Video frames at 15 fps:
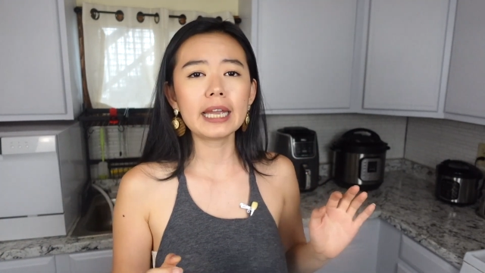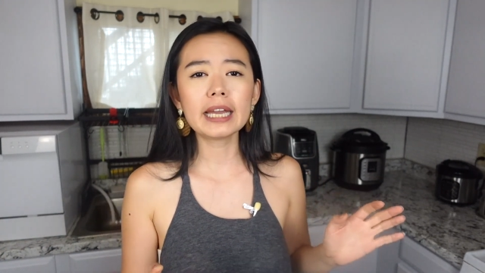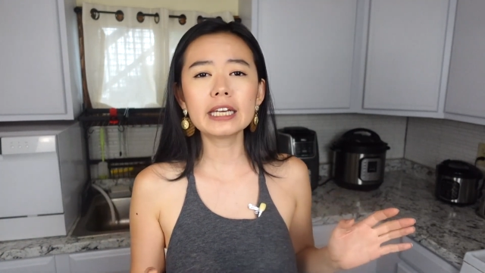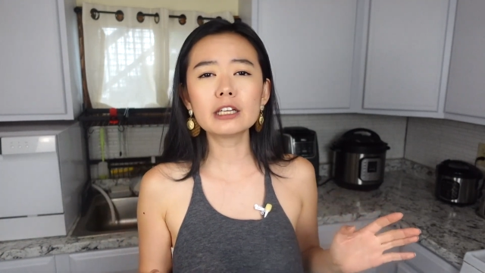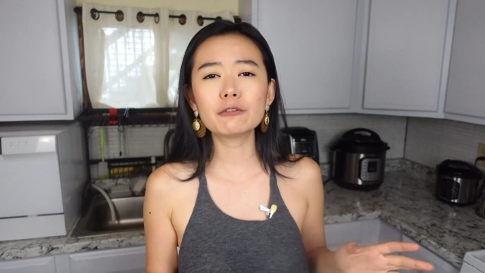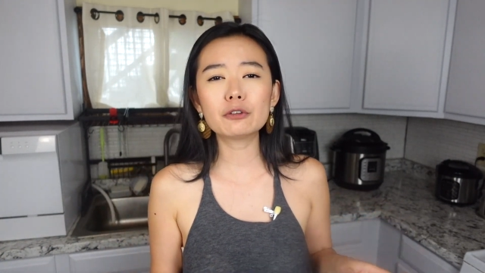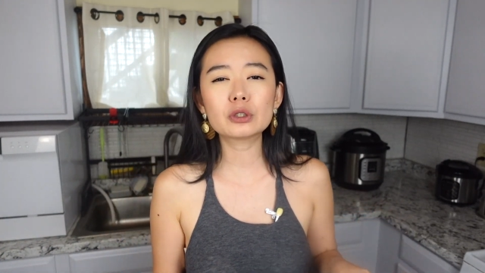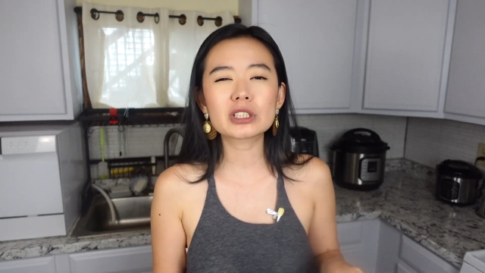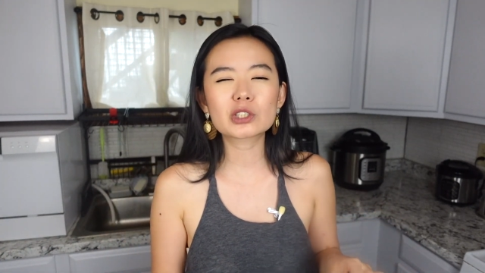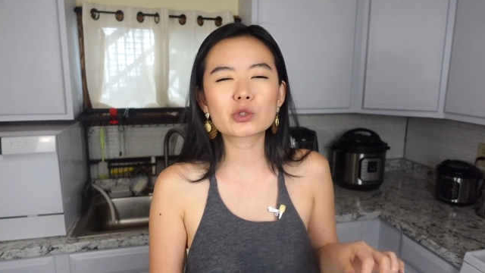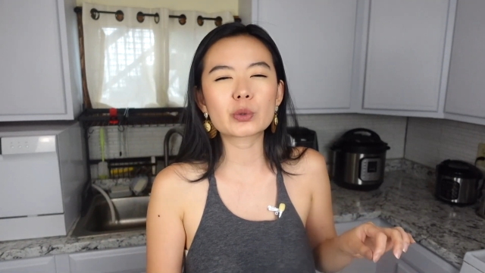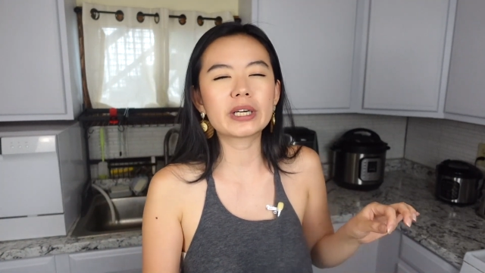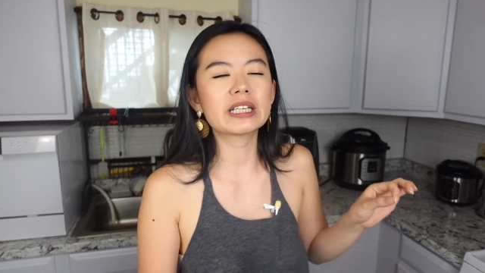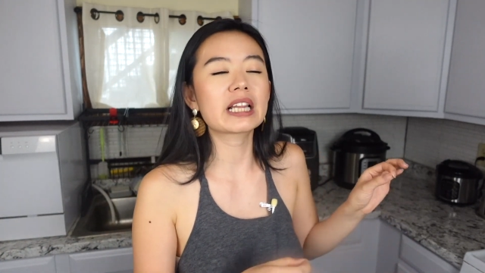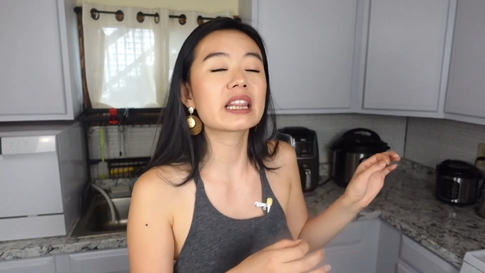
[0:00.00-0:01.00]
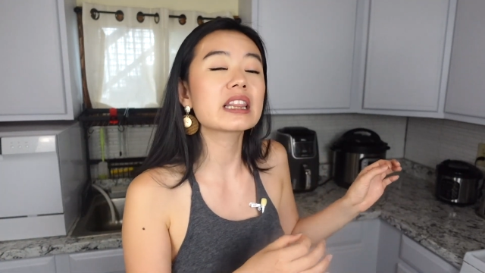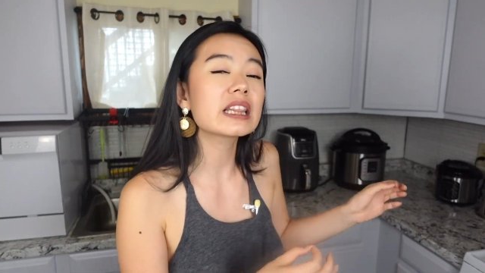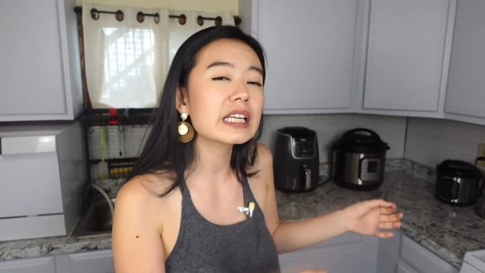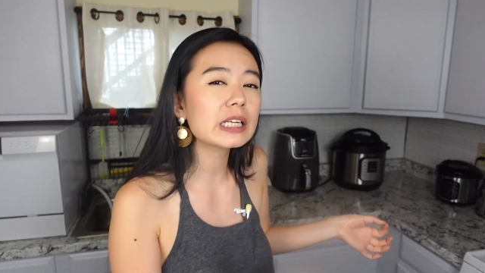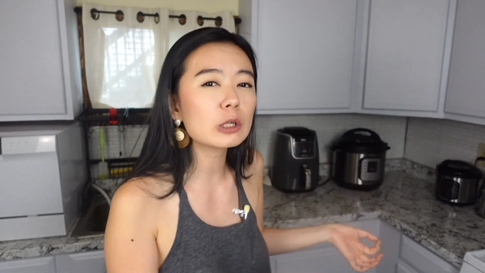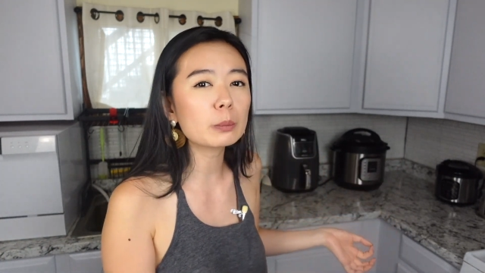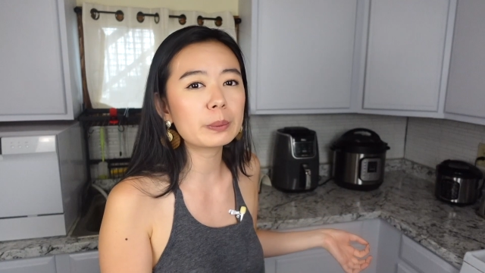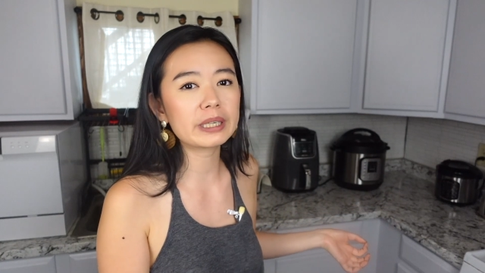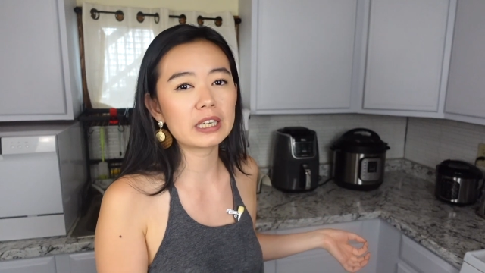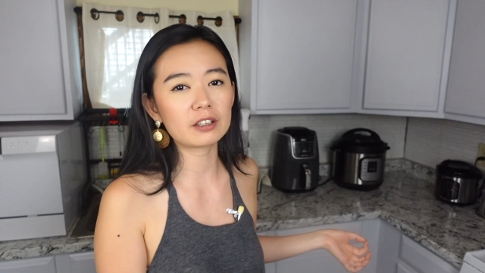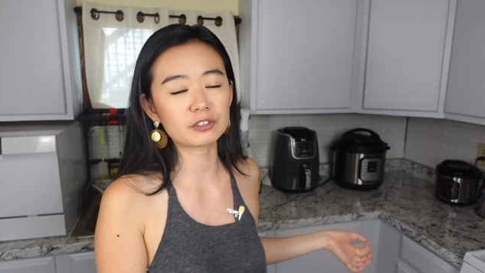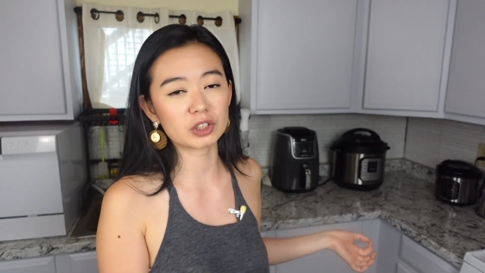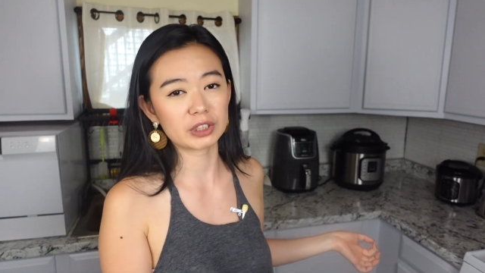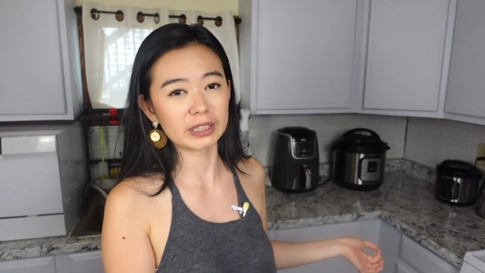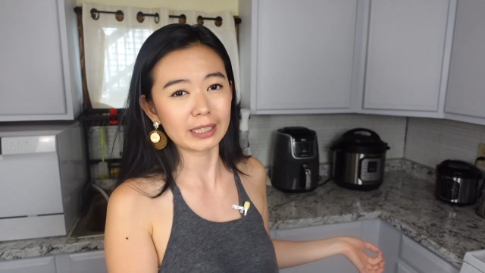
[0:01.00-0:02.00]
and if you destroyed a little bit
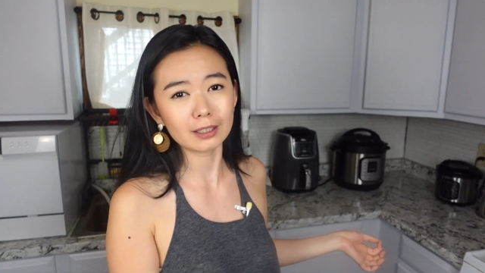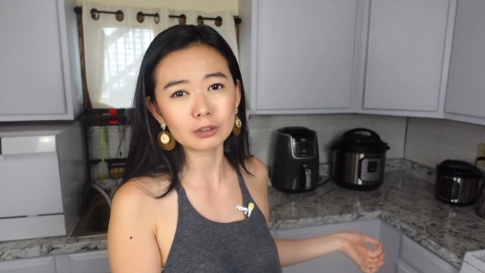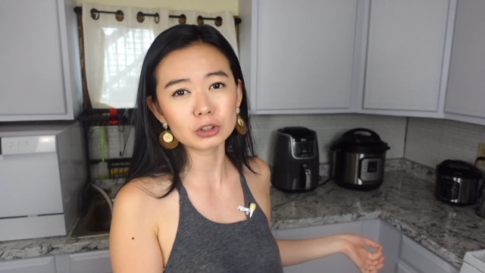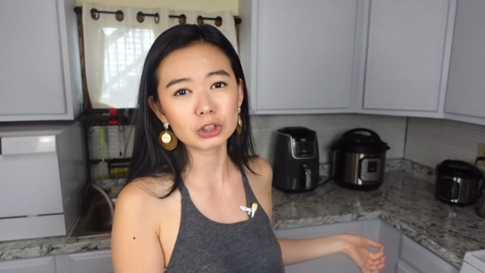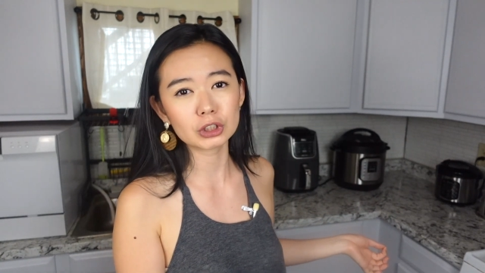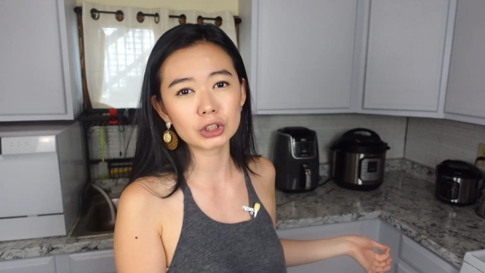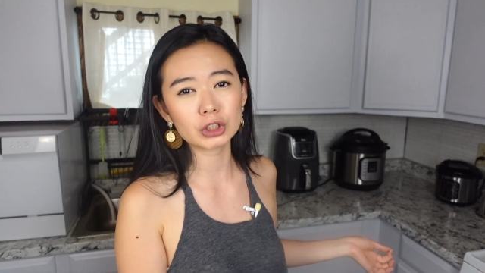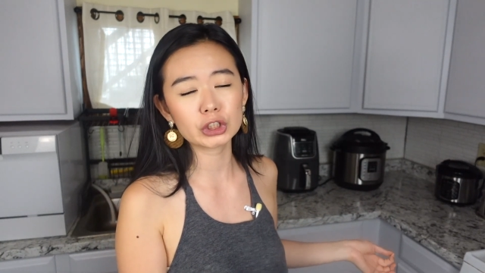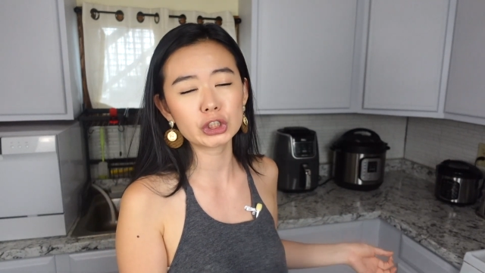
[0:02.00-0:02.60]
of the counter,